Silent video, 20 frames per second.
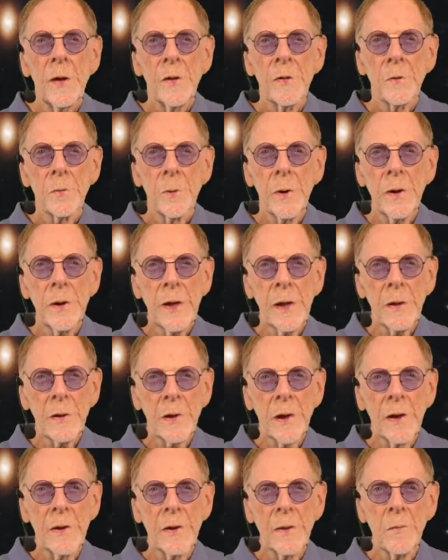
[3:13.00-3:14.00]
The red
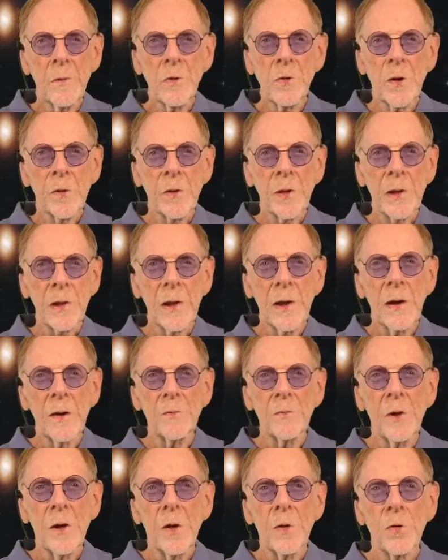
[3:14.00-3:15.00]
outlined image at the
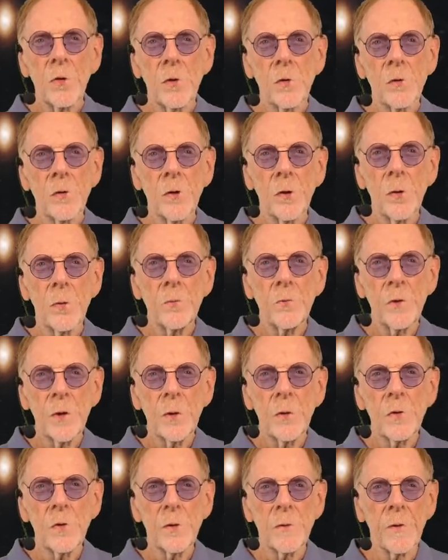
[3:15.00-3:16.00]
left shows 2
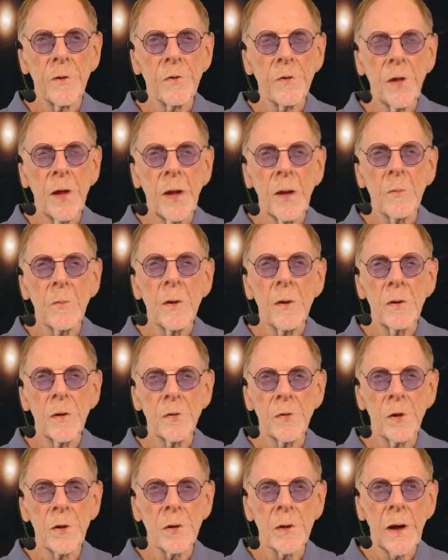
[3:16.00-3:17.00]
views of the same
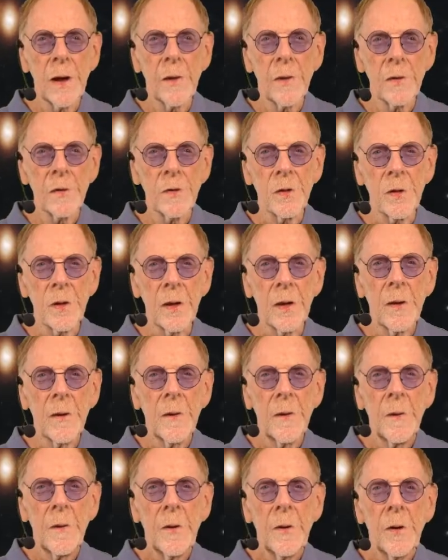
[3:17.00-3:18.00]
distant galaxy.
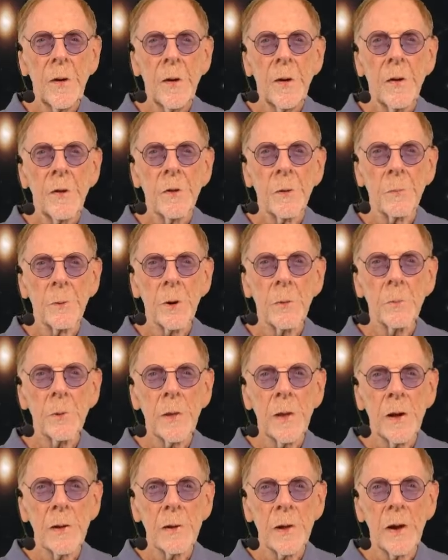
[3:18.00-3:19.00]
The
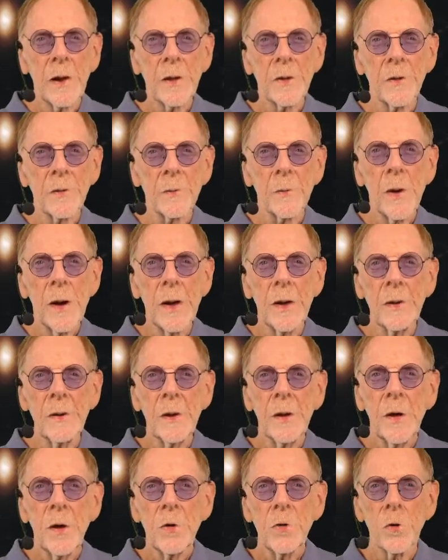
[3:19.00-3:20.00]
purple outline at the right
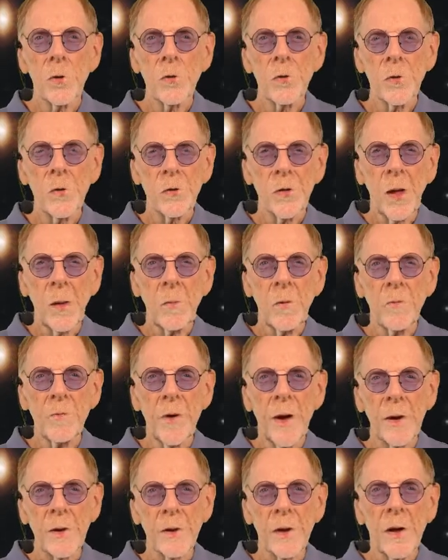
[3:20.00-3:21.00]
shows the same
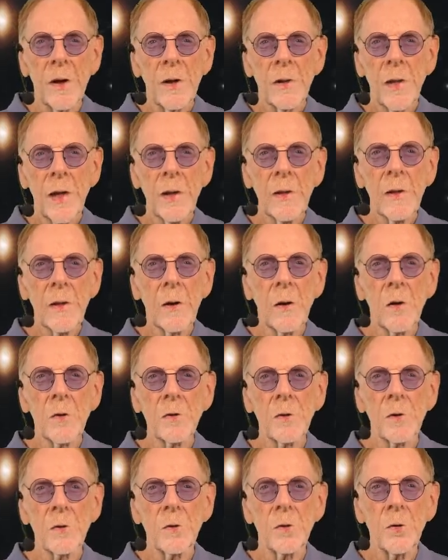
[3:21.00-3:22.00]
effect, likely
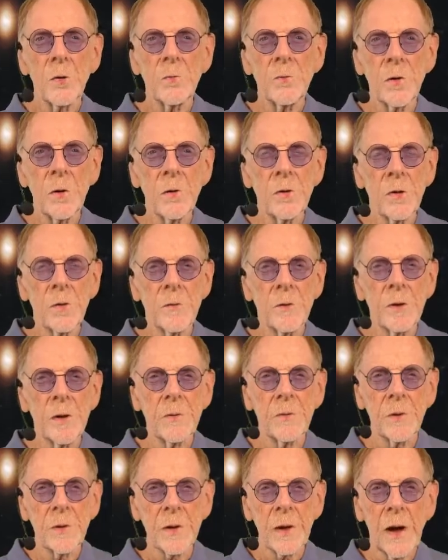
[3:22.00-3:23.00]
also 2 views of a
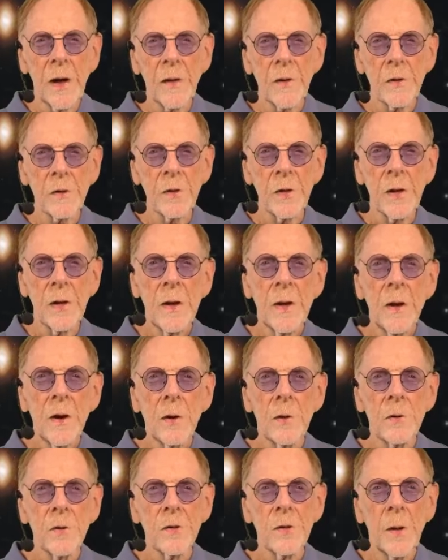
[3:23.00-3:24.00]
different galaxy,
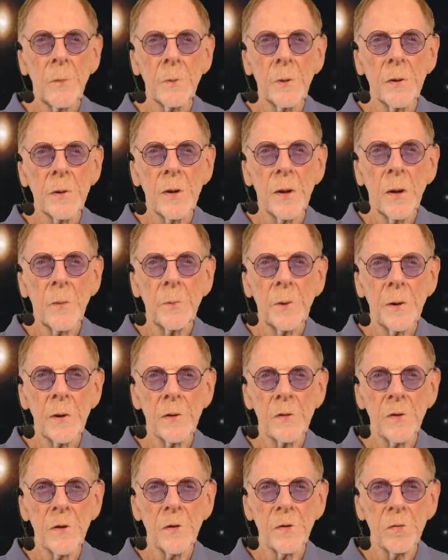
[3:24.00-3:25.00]
whose separate
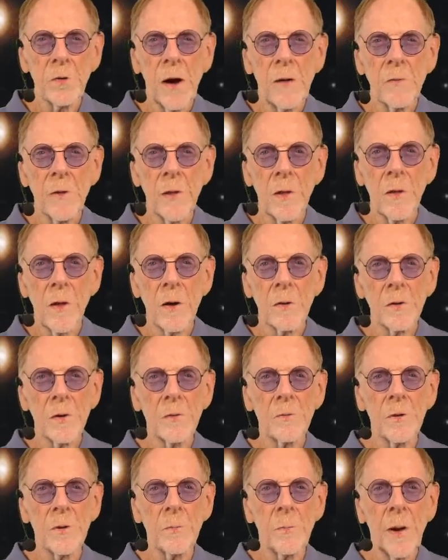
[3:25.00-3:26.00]
appearances travel along
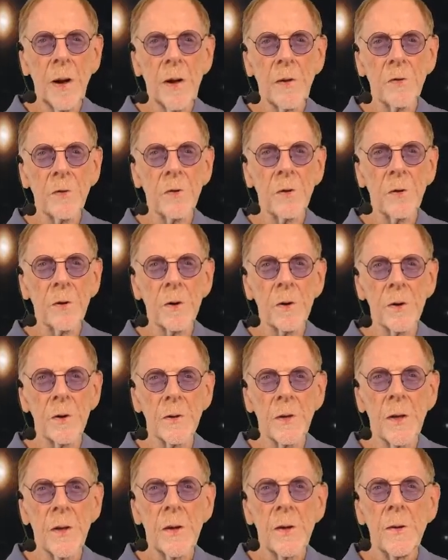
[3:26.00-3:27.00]
different paths to Earth.